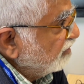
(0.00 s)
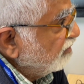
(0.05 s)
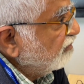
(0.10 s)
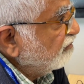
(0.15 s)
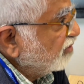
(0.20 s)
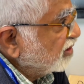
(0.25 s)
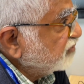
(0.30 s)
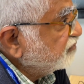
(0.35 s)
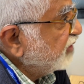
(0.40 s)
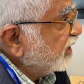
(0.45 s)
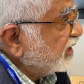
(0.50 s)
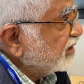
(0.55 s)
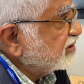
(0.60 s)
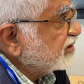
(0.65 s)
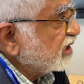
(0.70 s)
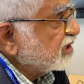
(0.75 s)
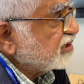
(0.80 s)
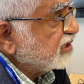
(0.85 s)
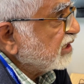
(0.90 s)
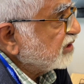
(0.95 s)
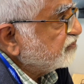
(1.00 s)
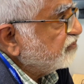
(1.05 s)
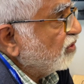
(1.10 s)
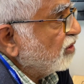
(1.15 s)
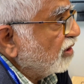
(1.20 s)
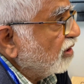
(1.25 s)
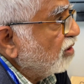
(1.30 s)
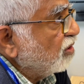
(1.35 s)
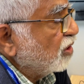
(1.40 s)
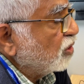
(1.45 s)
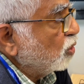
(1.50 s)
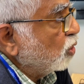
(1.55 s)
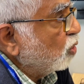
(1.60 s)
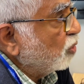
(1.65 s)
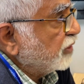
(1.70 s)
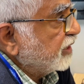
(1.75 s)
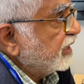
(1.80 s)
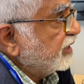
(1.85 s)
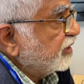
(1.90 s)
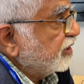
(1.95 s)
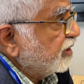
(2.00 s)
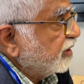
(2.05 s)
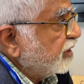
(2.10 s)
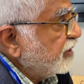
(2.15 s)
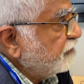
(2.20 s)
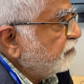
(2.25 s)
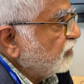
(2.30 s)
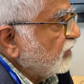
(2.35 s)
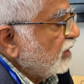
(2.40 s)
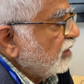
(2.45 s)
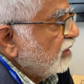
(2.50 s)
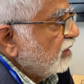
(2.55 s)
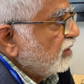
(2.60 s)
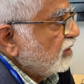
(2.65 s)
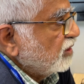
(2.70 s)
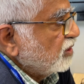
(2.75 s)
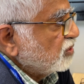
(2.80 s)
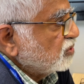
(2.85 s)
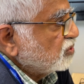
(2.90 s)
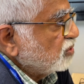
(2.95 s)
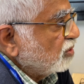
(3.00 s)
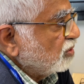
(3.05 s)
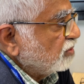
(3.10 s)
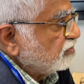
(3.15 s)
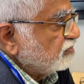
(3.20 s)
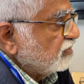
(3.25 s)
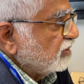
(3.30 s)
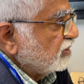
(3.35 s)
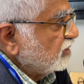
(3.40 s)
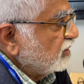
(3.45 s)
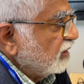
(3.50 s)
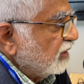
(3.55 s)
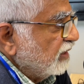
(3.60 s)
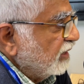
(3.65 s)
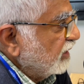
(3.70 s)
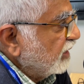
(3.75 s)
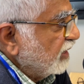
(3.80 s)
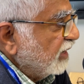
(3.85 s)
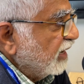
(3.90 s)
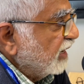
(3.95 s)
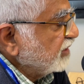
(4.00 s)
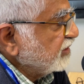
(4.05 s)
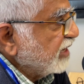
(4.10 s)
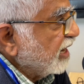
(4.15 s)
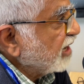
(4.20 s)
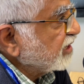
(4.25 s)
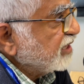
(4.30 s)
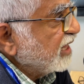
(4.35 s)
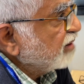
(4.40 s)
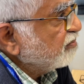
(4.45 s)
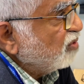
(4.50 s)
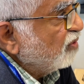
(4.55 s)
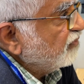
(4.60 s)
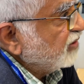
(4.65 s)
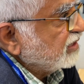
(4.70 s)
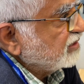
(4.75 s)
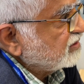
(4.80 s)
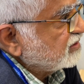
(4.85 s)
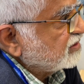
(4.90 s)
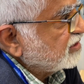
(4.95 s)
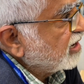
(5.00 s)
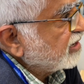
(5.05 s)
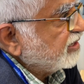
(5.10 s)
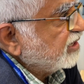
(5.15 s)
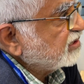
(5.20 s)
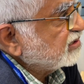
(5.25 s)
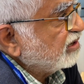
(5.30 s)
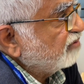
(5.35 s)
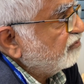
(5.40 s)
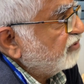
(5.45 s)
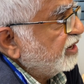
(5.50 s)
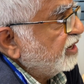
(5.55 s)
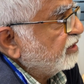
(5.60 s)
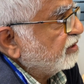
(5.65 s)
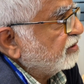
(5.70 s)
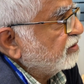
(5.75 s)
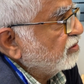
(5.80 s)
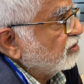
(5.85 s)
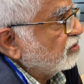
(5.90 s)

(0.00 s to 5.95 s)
was very successful on O T T. So, and the other movies started suffering?